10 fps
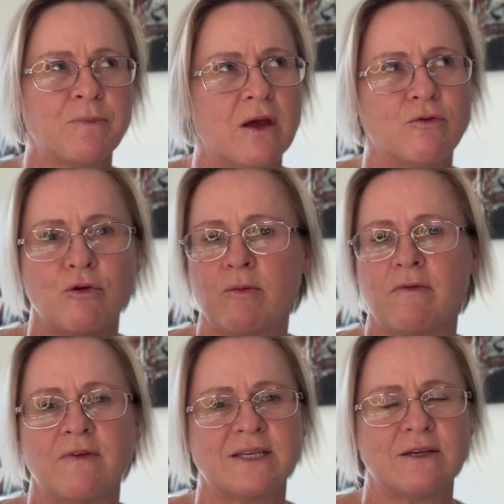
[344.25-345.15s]
a group
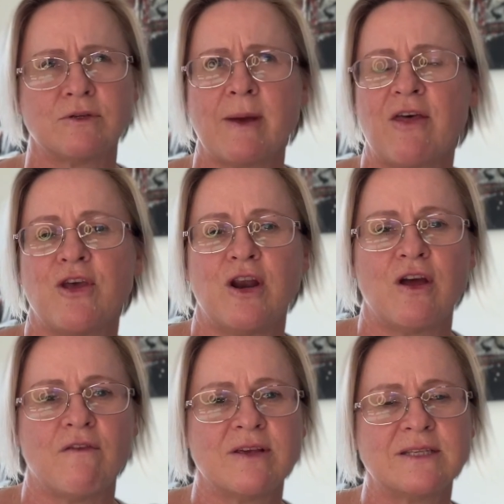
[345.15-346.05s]
of us, there was about 30
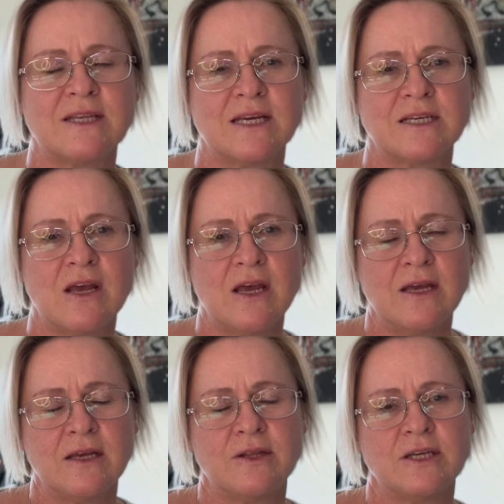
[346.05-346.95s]
of us
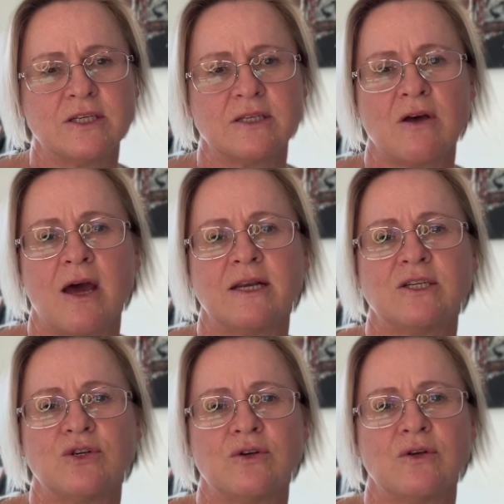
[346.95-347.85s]
that decided
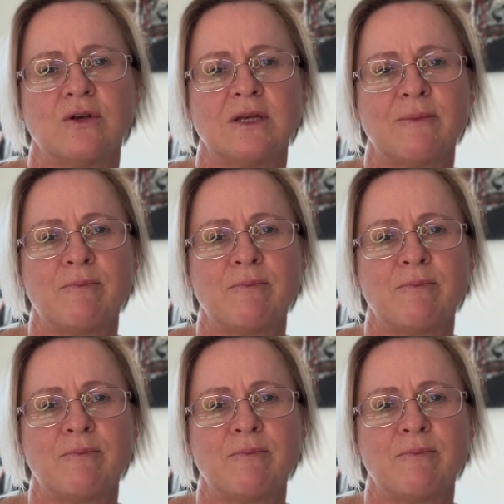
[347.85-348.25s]
to